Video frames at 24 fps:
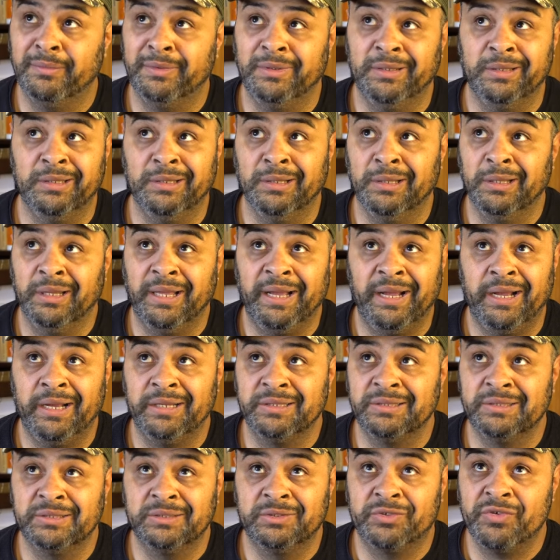in the
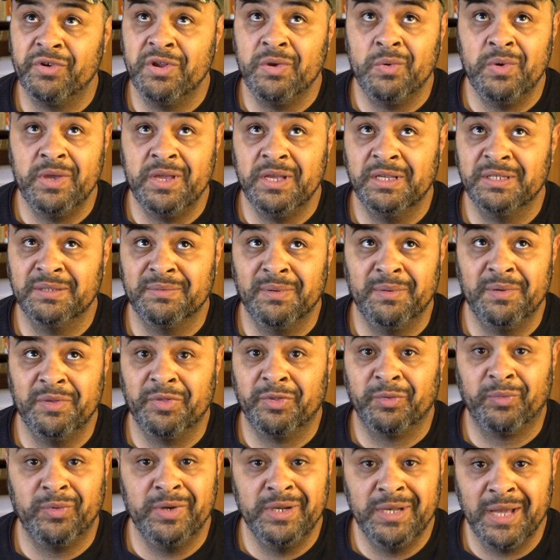last three weeks, maybe
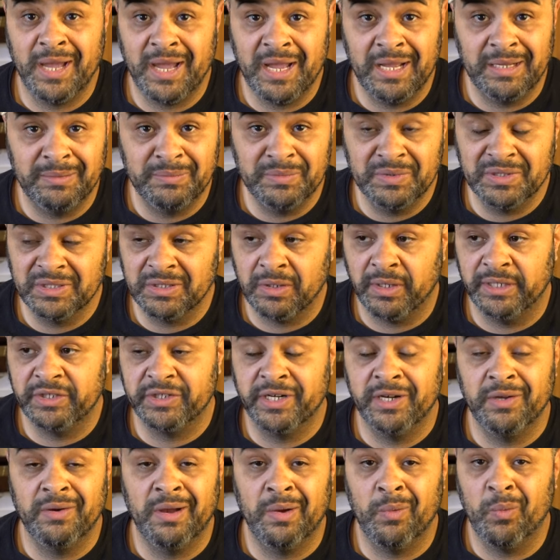three times. So I
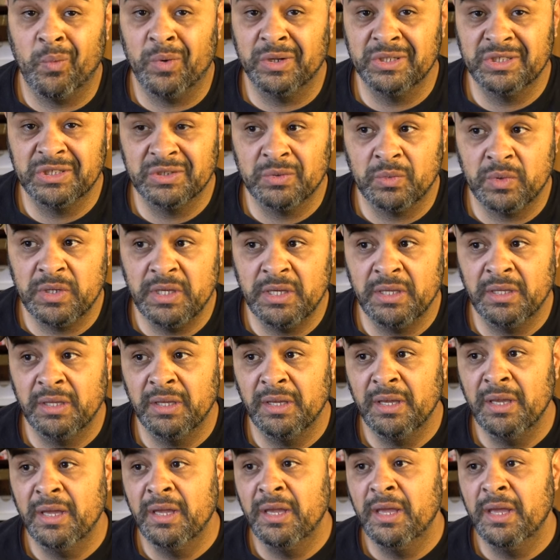try to go out once a week.